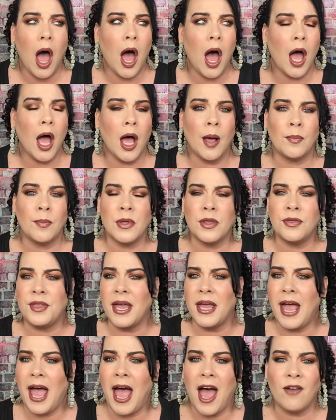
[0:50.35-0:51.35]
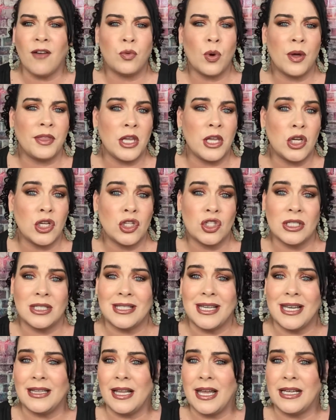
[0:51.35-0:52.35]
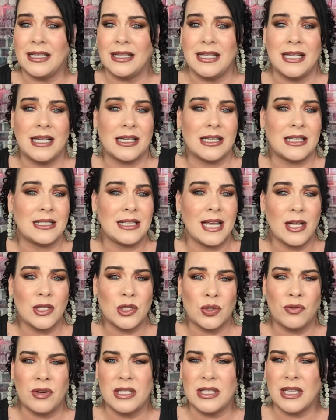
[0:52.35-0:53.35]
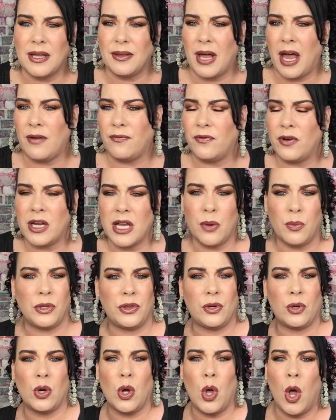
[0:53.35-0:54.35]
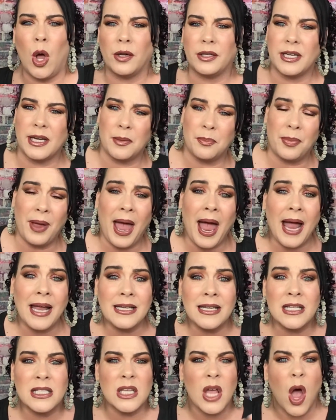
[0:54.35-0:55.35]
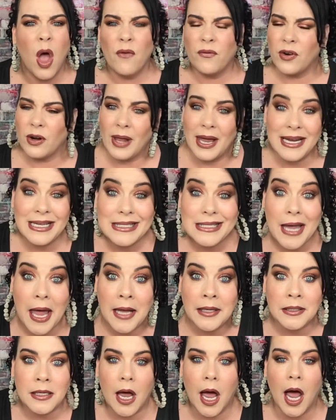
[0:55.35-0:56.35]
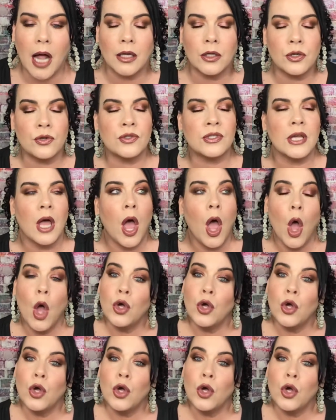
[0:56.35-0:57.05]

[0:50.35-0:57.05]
Um, they have one that you could just get like the accessories, I, I forget what they're called, companions, for like $10.